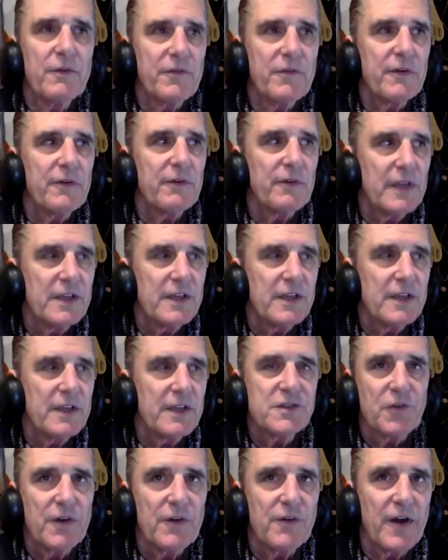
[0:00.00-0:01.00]

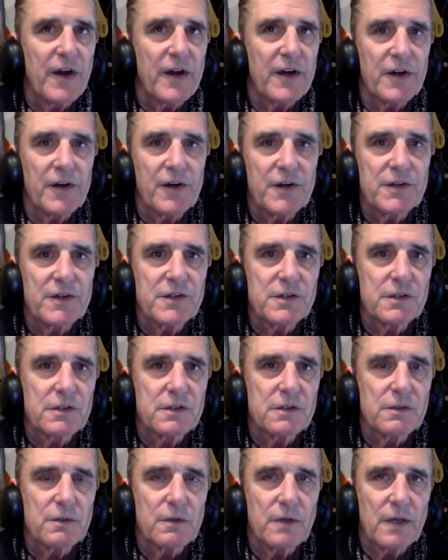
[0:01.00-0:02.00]
released 3
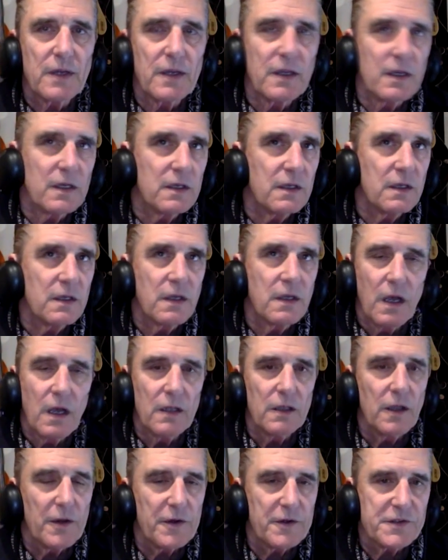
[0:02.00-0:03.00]
records and
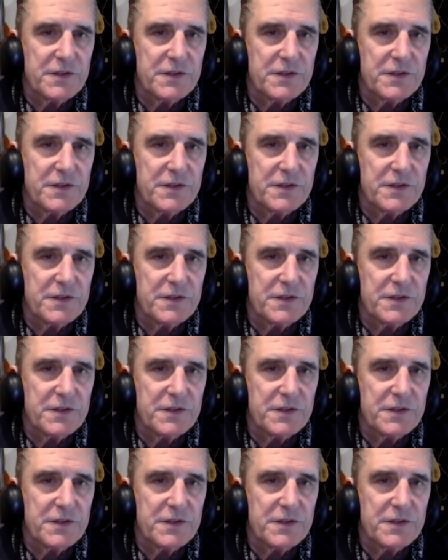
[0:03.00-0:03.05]
a lot of